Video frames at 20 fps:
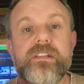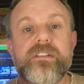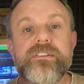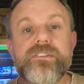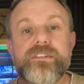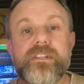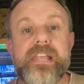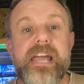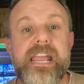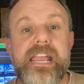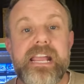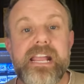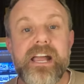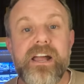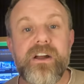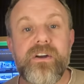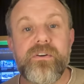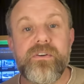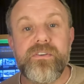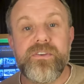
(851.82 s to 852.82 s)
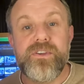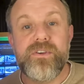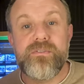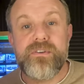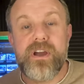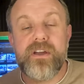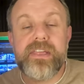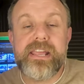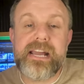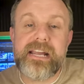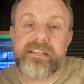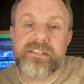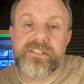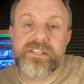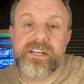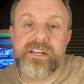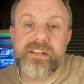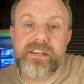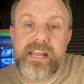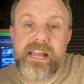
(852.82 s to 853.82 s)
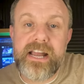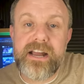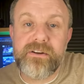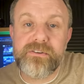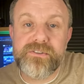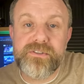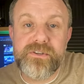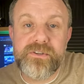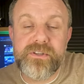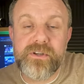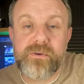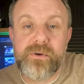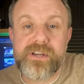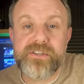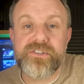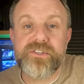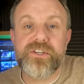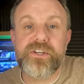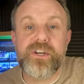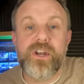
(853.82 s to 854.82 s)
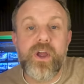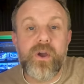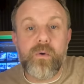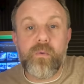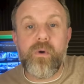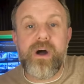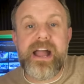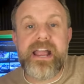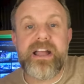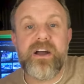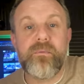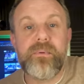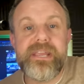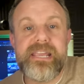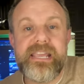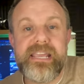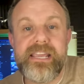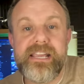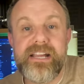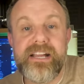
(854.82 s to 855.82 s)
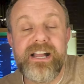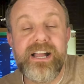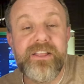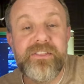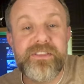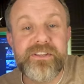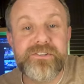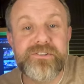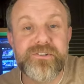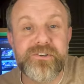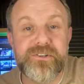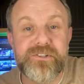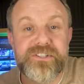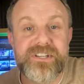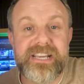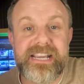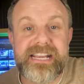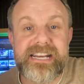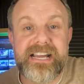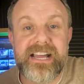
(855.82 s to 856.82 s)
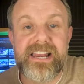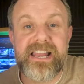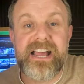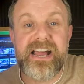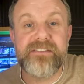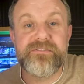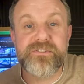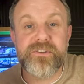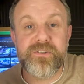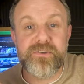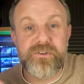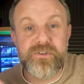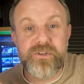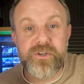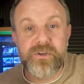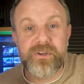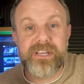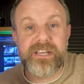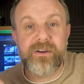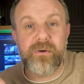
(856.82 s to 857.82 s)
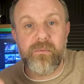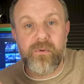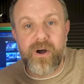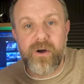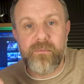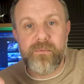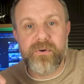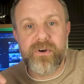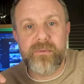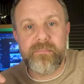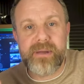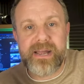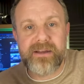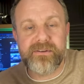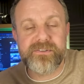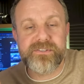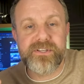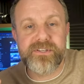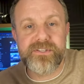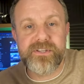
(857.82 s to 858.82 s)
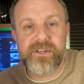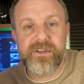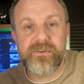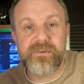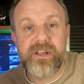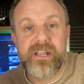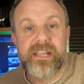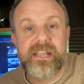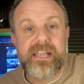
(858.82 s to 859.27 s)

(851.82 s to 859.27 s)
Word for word: So there you go. You know the answer now to the question why are we here at this juncture in our lives doing what we're about to do?